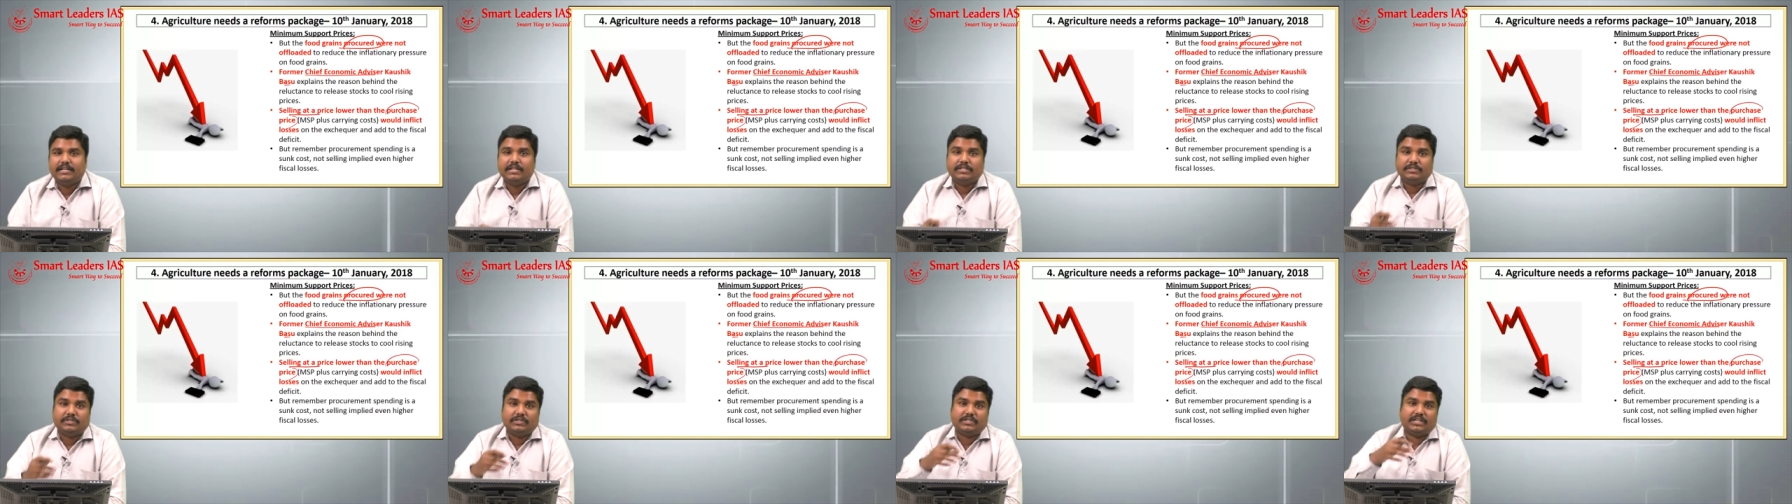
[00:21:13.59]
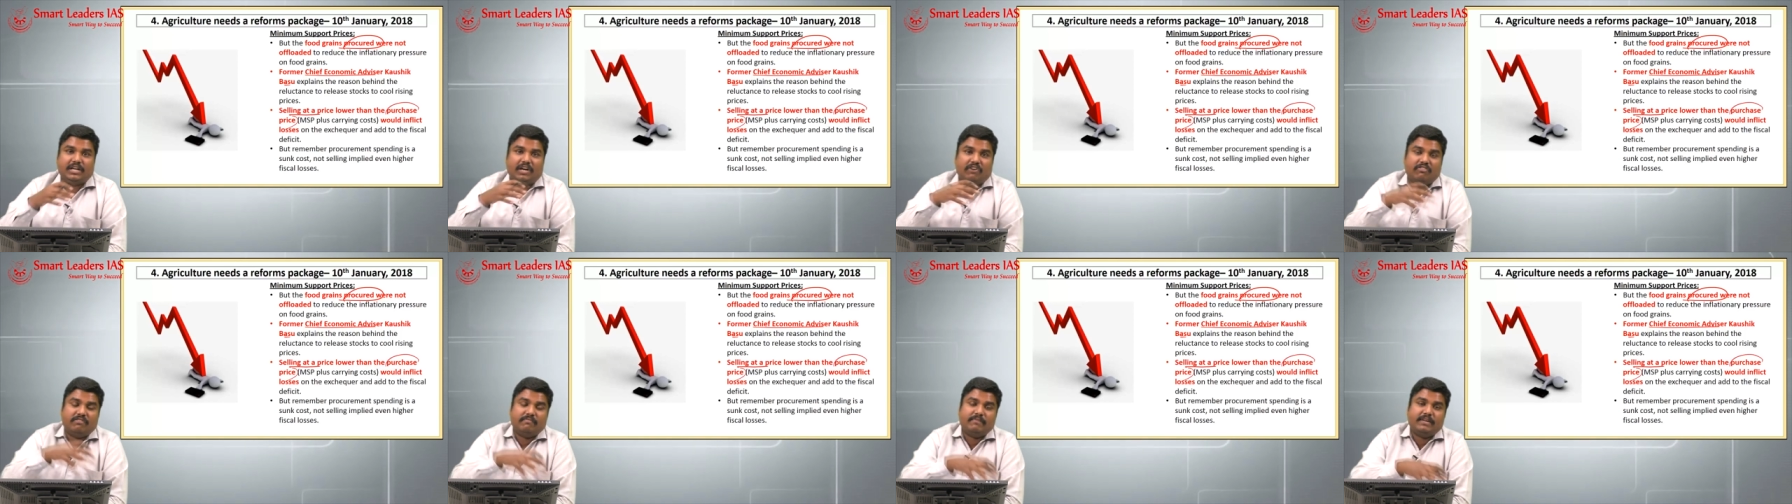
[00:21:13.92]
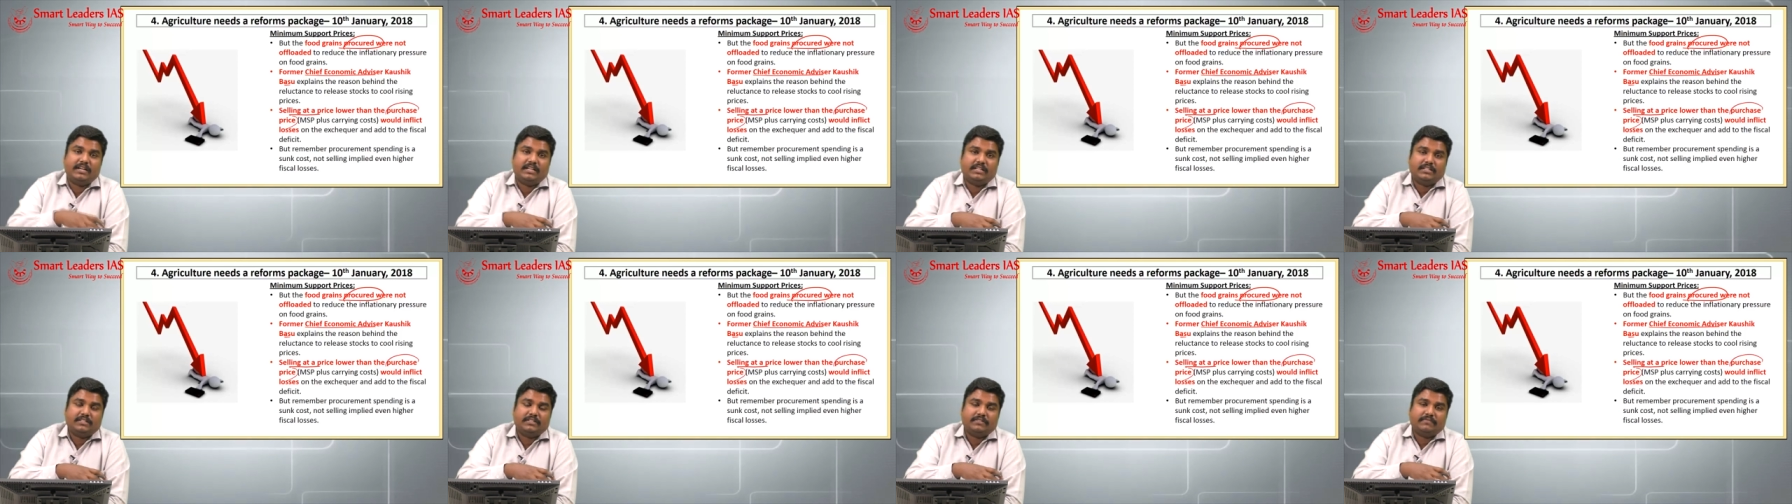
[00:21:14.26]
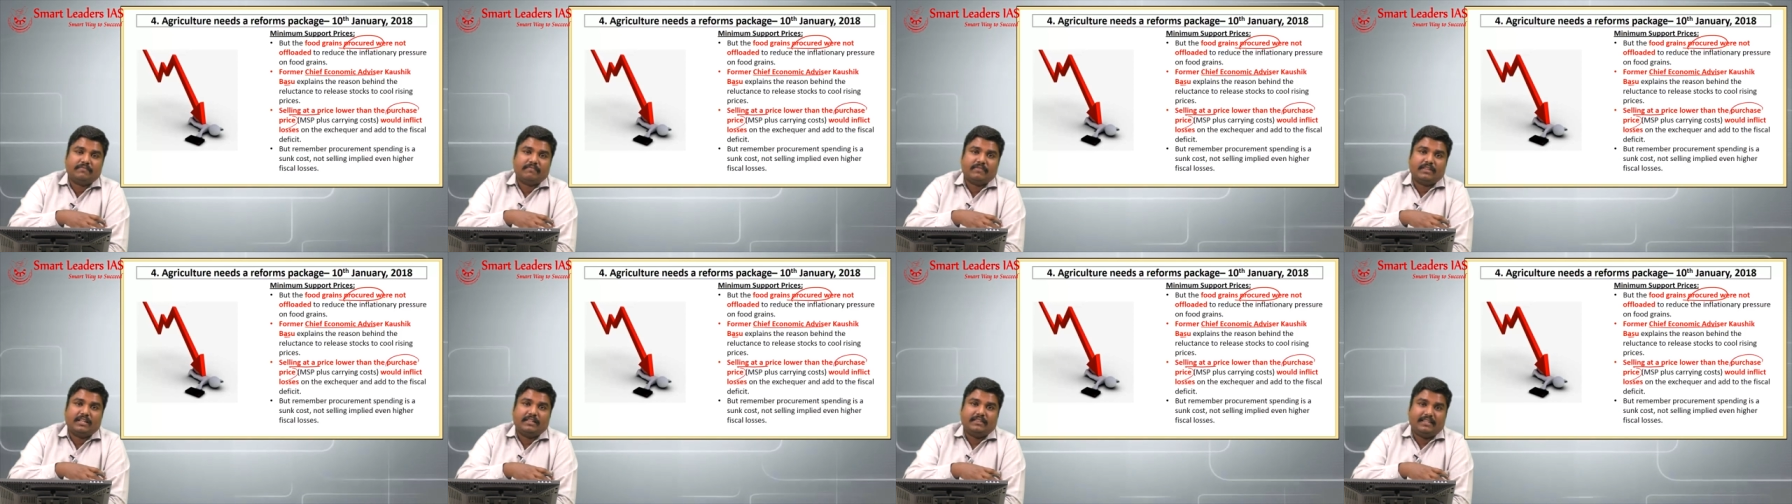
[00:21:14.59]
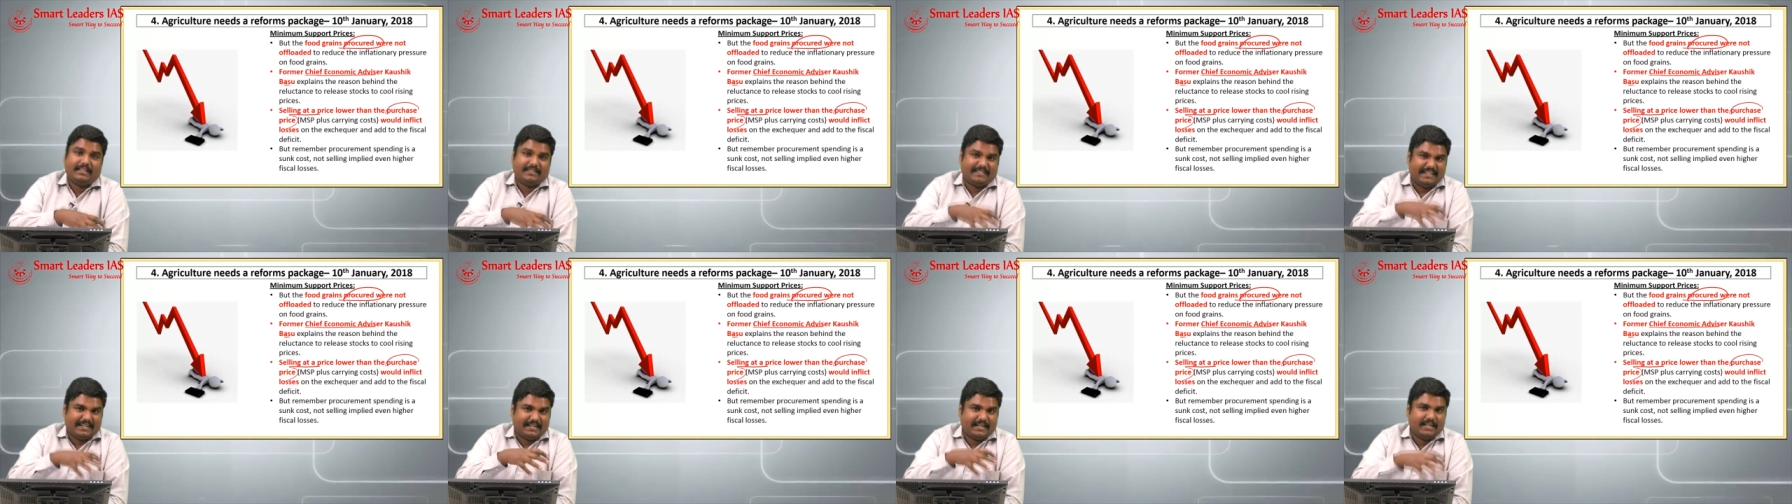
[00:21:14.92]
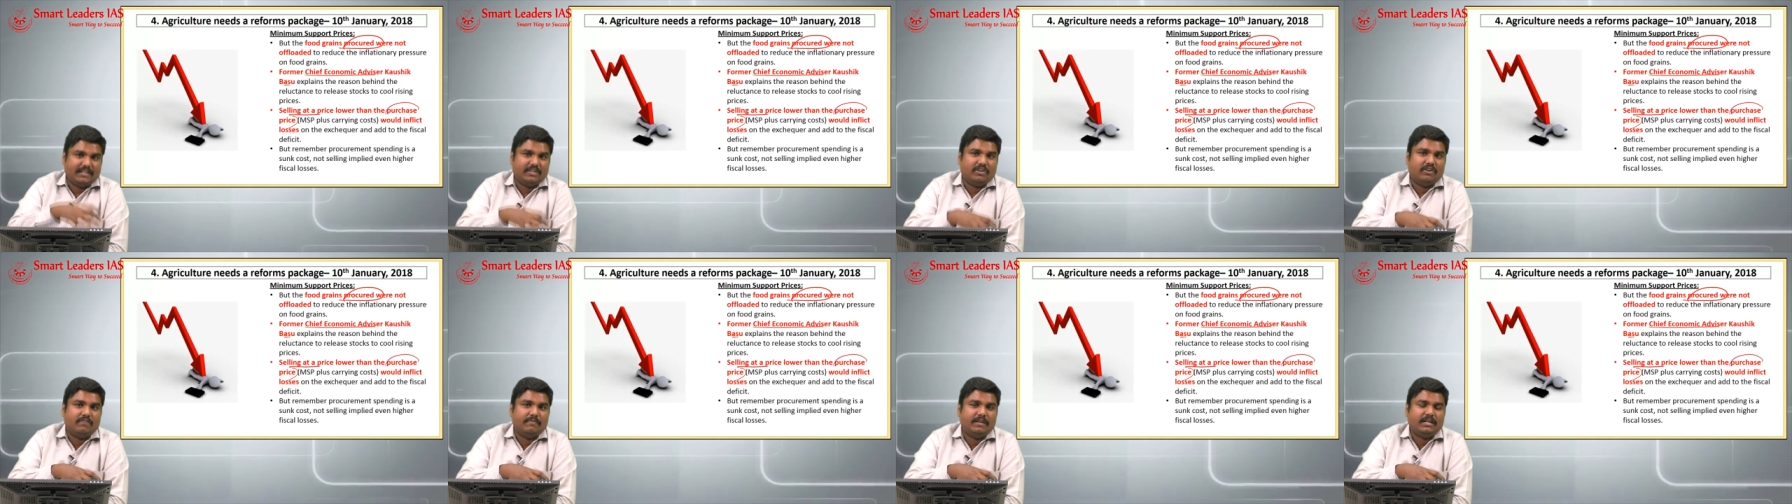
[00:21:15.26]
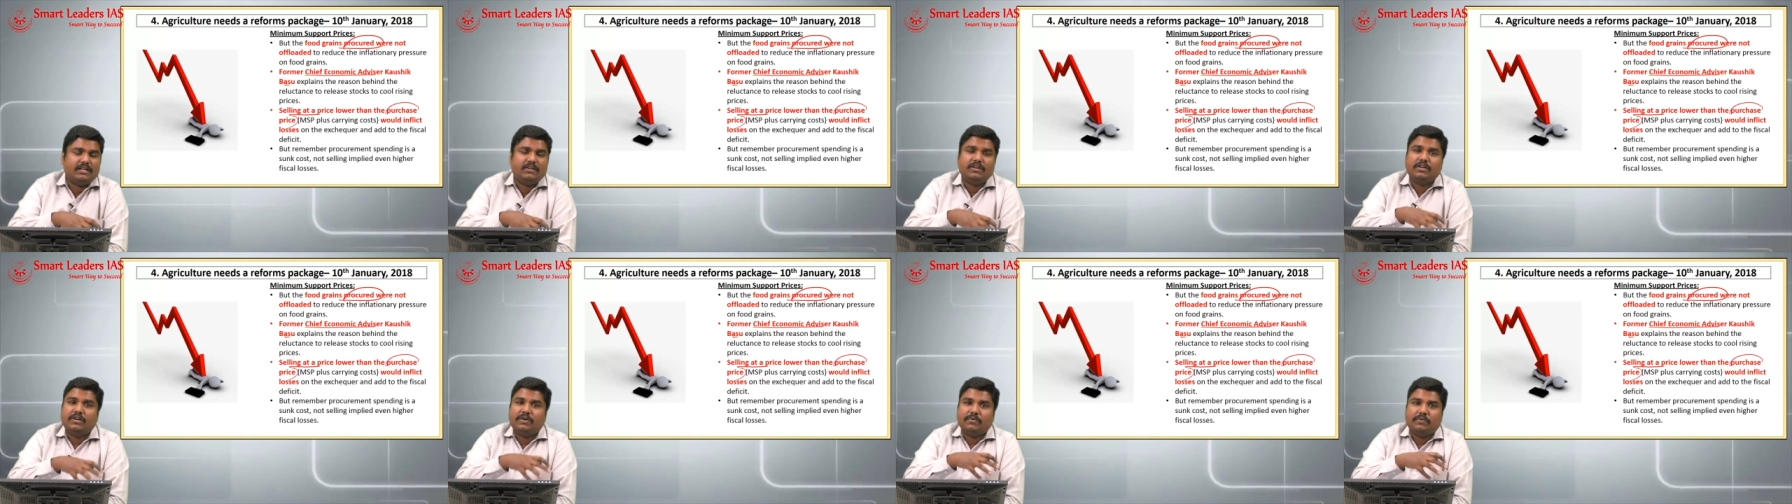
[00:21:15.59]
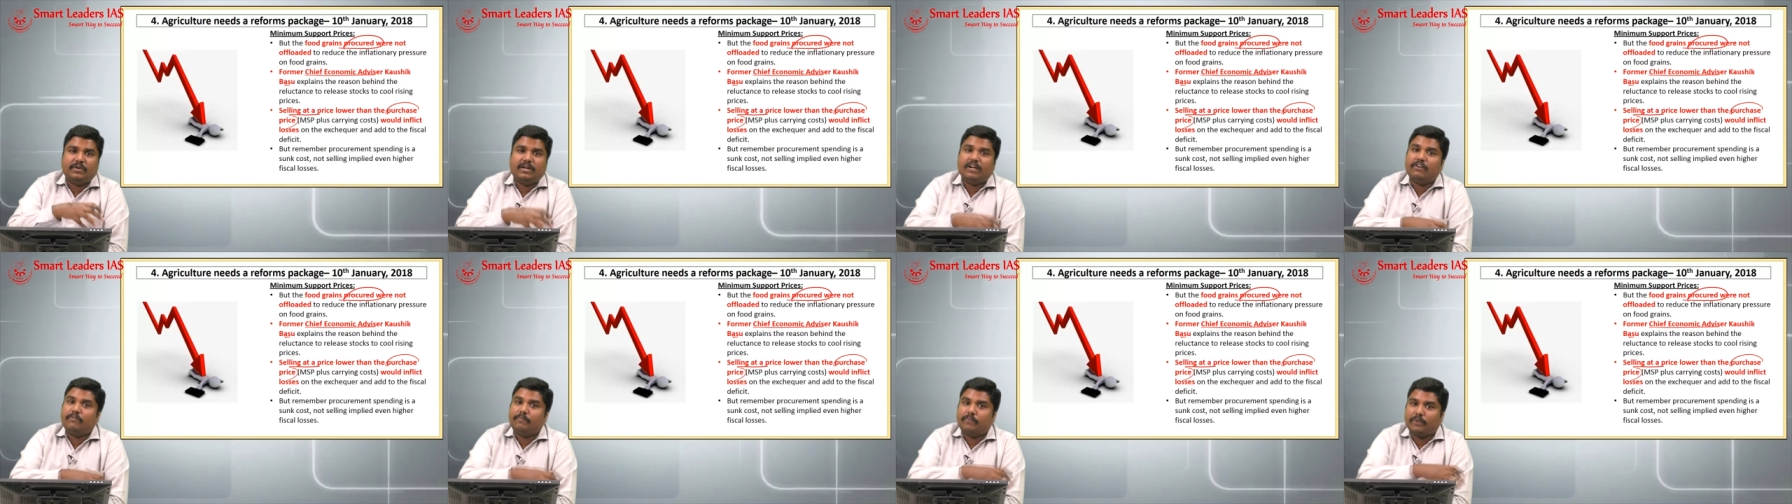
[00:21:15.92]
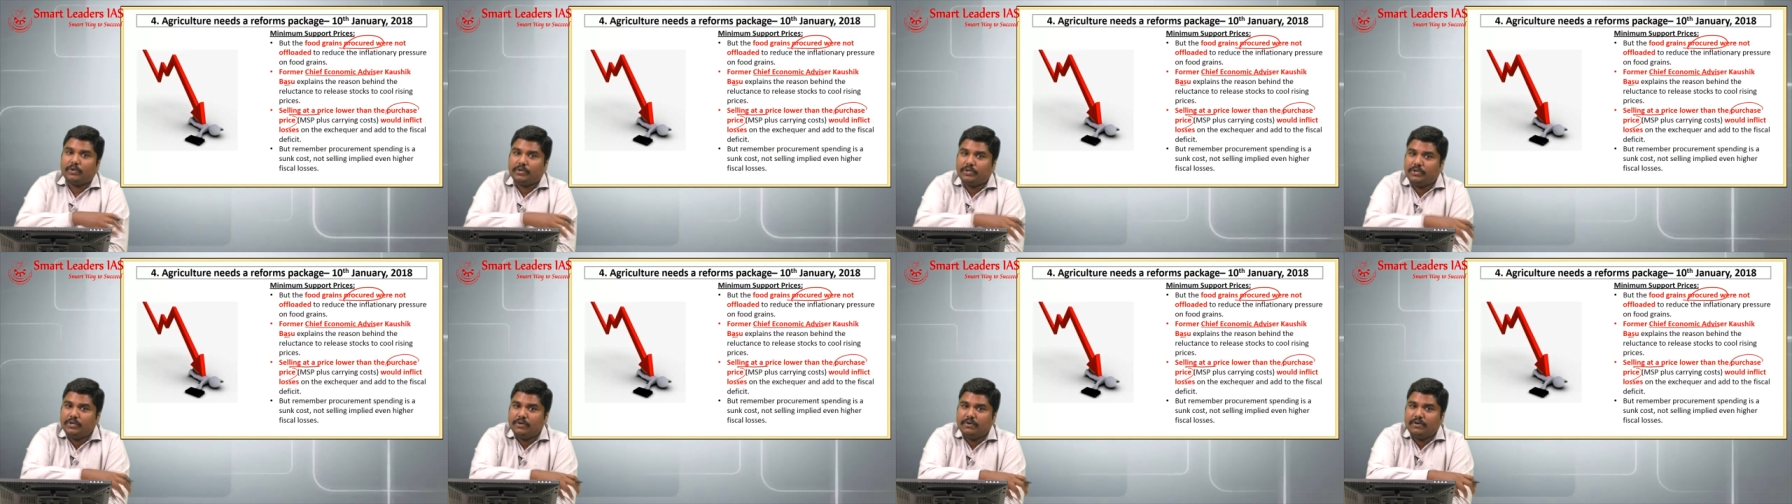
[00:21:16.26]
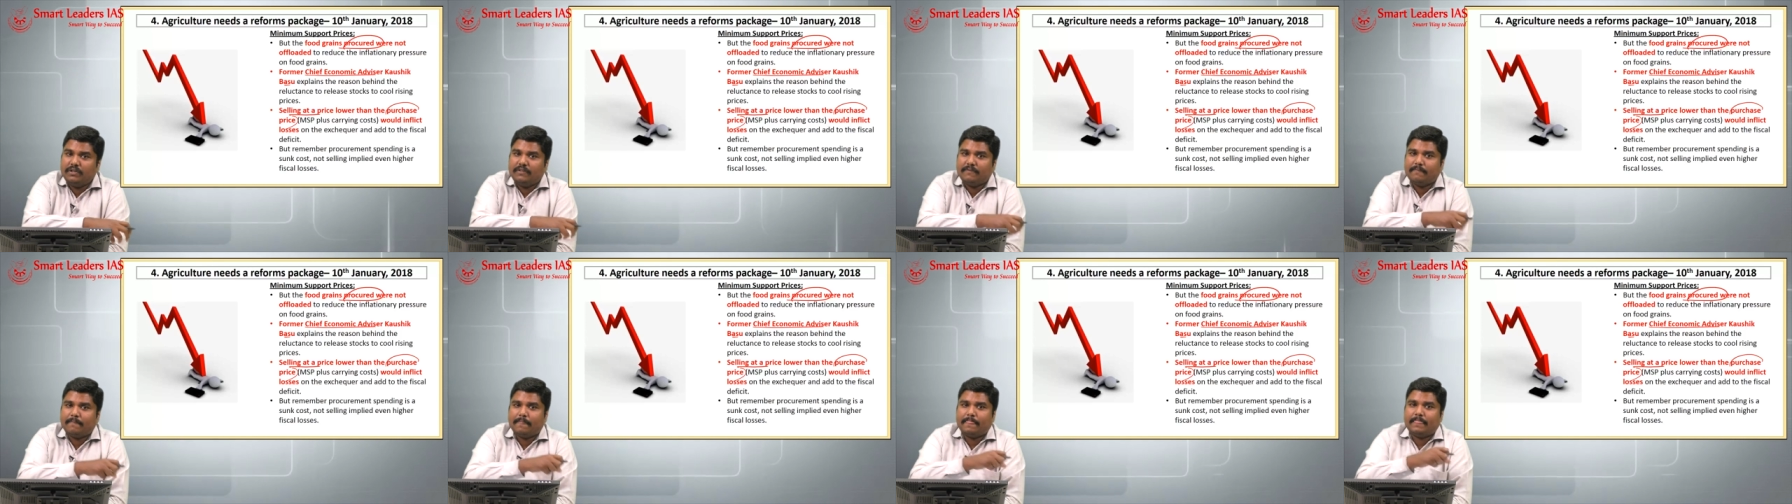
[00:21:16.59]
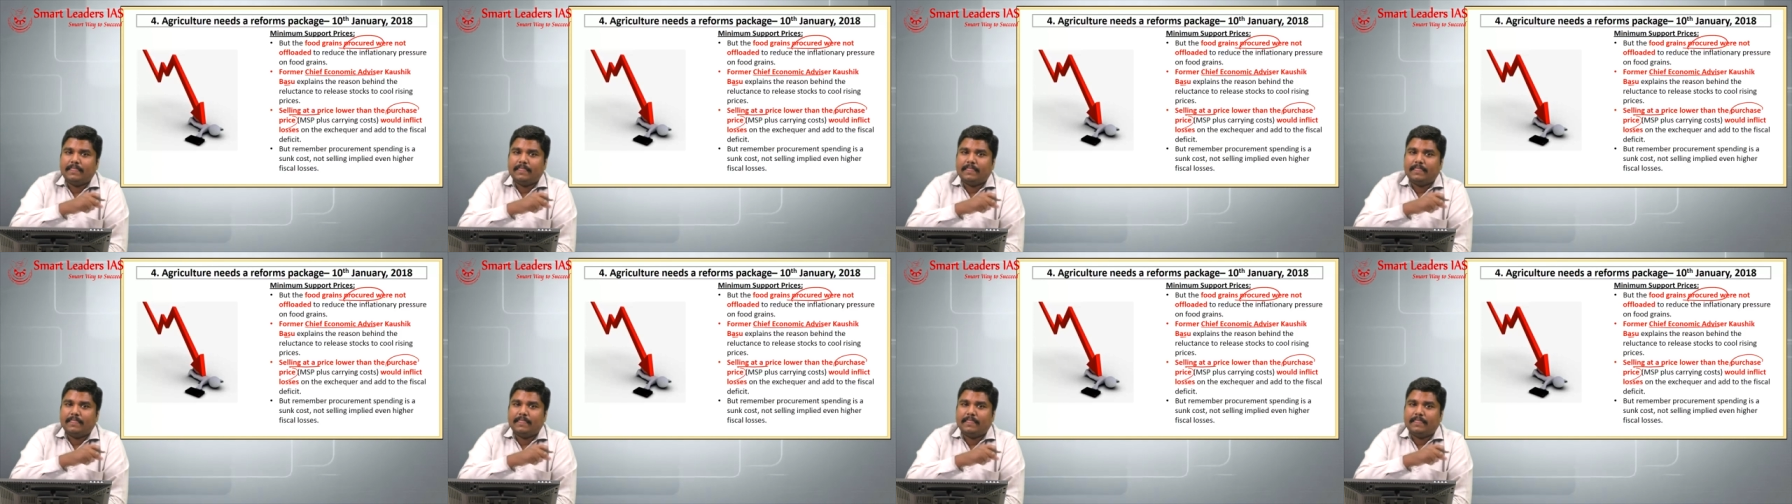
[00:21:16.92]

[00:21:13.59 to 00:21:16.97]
So, government, the central government would have procured